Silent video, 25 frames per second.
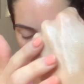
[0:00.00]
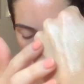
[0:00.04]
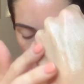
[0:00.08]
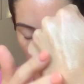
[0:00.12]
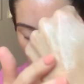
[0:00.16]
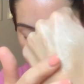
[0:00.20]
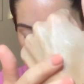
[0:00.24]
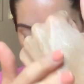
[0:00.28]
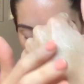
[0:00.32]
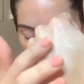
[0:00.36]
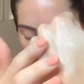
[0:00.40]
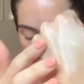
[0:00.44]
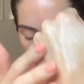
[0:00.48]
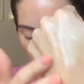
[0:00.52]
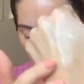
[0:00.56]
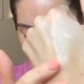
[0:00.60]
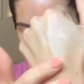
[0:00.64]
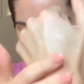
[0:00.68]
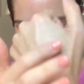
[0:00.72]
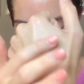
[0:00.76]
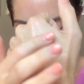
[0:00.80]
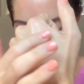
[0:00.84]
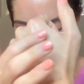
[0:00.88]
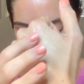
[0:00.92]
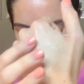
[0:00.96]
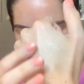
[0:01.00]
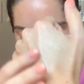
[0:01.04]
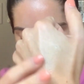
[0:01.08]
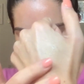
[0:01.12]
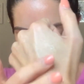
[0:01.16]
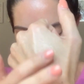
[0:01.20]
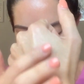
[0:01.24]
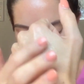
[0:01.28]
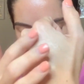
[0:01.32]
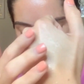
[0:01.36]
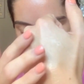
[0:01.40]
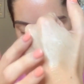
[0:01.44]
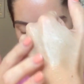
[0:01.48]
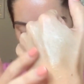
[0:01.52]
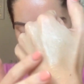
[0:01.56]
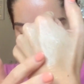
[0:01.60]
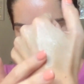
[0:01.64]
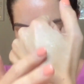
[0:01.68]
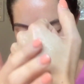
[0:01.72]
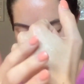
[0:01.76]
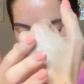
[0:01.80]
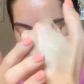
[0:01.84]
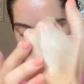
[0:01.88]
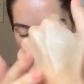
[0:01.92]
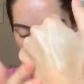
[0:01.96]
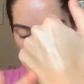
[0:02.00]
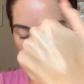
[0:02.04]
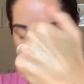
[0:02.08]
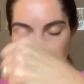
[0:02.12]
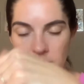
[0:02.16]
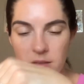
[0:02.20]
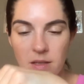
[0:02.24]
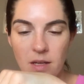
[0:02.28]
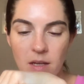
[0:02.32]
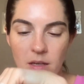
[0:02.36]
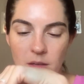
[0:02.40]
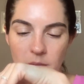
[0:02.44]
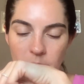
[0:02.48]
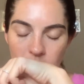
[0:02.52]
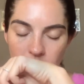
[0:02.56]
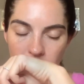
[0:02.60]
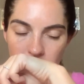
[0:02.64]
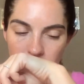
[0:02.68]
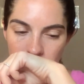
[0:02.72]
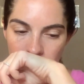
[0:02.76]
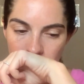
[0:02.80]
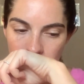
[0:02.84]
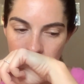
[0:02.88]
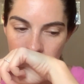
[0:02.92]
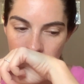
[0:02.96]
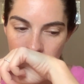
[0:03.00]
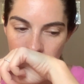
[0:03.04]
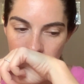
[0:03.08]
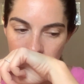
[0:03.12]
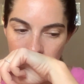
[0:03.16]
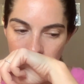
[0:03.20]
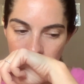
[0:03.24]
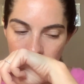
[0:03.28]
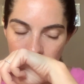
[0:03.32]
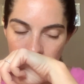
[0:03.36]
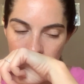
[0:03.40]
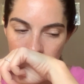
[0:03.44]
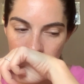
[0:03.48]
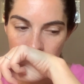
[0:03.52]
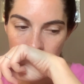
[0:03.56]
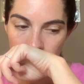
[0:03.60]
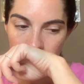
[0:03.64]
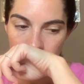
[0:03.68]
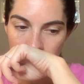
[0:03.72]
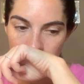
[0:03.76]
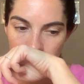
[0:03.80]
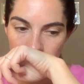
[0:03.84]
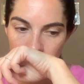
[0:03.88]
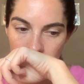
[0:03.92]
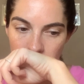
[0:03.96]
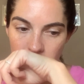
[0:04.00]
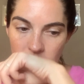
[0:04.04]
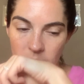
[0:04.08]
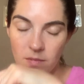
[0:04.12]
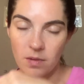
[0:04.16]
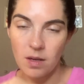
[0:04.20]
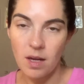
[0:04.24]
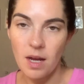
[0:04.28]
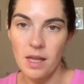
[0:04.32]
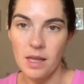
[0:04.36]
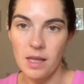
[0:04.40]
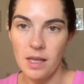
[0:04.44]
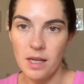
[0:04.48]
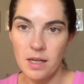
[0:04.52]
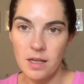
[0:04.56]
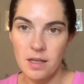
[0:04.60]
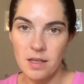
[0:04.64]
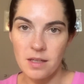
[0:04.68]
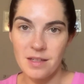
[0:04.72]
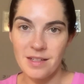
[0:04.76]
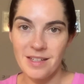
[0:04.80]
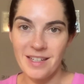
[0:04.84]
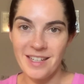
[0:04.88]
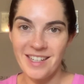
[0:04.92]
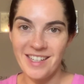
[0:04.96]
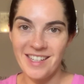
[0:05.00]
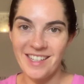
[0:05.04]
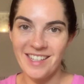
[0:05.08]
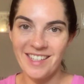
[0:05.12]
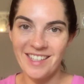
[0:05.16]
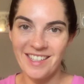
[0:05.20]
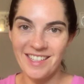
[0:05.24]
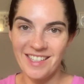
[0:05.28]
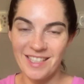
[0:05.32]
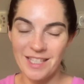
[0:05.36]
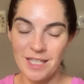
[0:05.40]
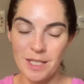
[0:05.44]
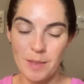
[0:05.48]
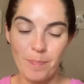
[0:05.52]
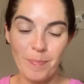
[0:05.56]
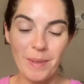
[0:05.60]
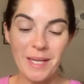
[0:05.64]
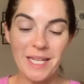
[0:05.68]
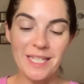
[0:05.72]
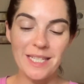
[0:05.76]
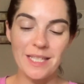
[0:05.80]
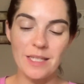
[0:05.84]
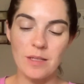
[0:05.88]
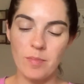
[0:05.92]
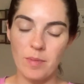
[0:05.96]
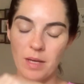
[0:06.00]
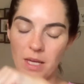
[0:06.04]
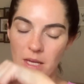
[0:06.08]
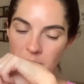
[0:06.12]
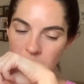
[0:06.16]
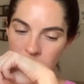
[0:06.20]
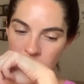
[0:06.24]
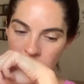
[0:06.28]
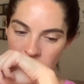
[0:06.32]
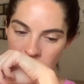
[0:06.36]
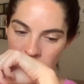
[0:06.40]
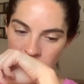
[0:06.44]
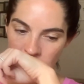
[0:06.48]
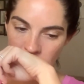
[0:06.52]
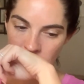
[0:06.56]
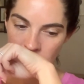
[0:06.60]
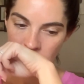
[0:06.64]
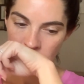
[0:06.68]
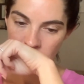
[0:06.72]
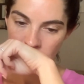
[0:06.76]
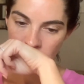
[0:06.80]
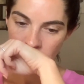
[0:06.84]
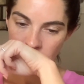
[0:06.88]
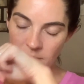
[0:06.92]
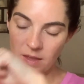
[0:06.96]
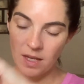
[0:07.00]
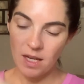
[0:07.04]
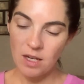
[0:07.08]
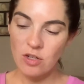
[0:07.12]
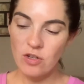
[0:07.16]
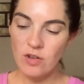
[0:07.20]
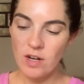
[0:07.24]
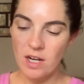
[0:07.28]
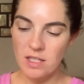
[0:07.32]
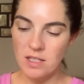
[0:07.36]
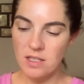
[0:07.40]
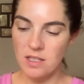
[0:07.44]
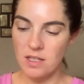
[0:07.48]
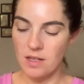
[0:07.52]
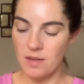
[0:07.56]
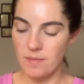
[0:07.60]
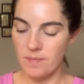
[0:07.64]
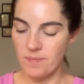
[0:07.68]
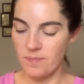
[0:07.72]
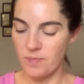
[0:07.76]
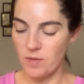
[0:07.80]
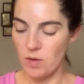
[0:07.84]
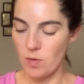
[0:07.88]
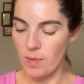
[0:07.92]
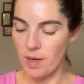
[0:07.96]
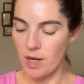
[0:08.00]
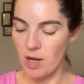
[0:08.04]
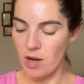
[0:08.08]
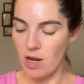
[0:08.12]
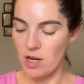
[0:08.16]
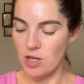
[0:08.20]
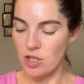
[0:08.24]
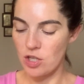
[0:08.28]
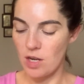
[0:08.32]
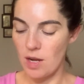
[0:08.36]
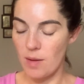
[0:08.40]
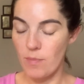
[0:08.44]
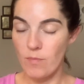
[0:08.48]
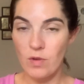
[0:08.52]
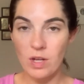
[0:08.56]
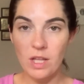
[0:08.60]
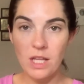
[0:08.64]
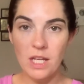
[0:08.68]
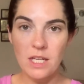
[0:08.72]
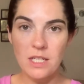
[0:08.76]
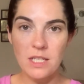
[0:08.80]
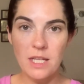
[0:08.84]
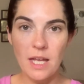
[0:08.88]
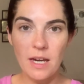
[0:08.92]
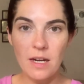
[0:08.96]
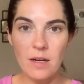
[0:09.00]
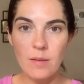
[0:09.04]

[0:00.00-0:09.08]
says the ingredients, of course. I just don't know what makes the scent, but I like it. It speaks to me. Interesting. Oh my gosh, I'm really excited